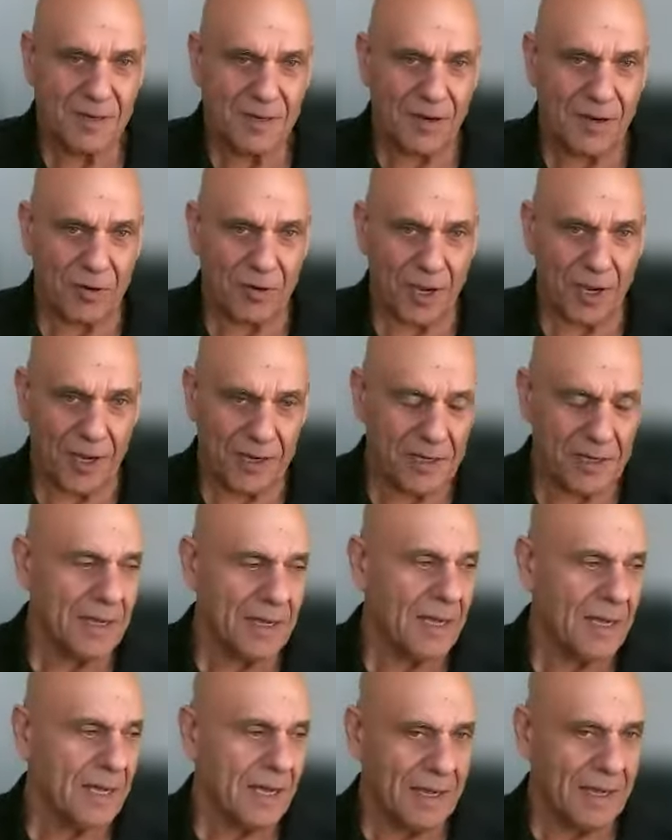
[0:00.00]
Okay.
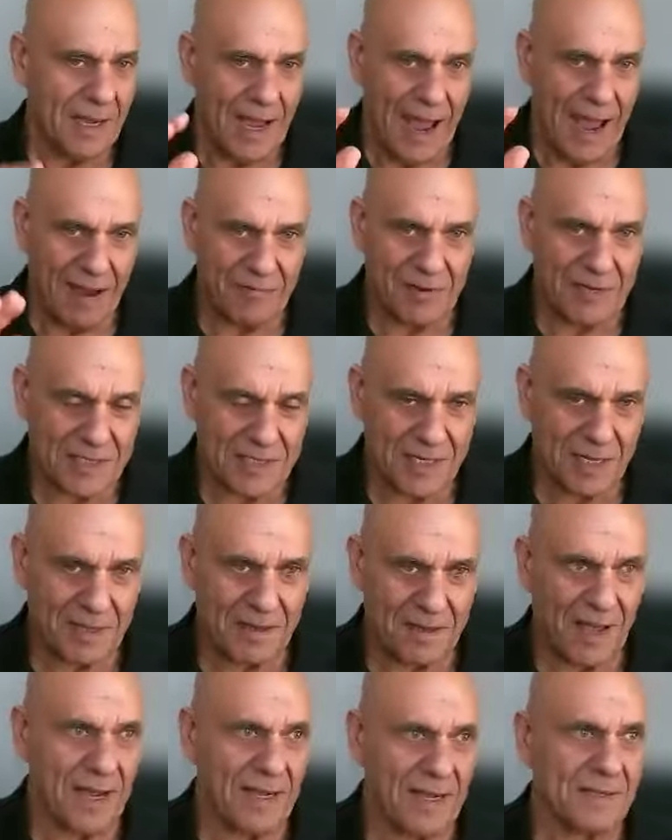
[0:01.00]
Having said
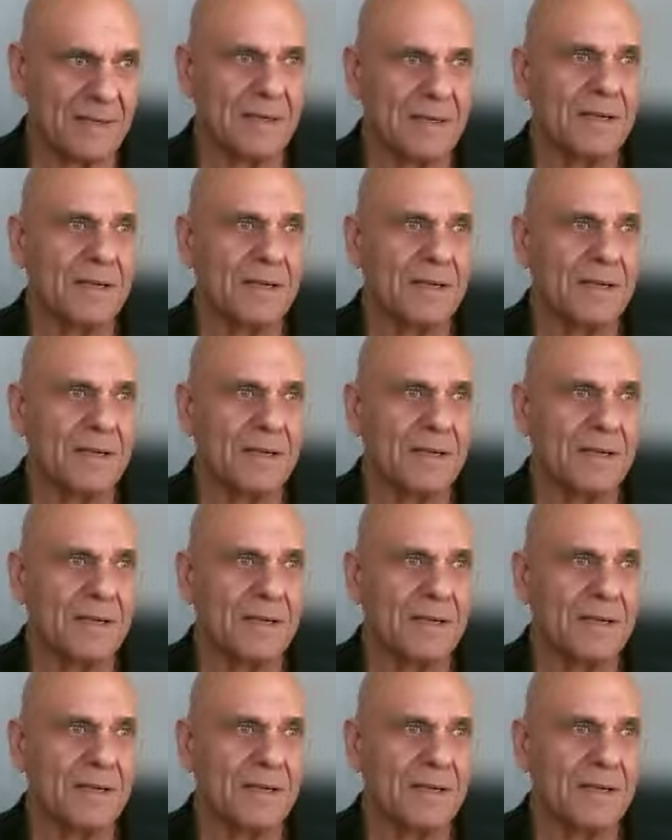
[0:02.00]
that,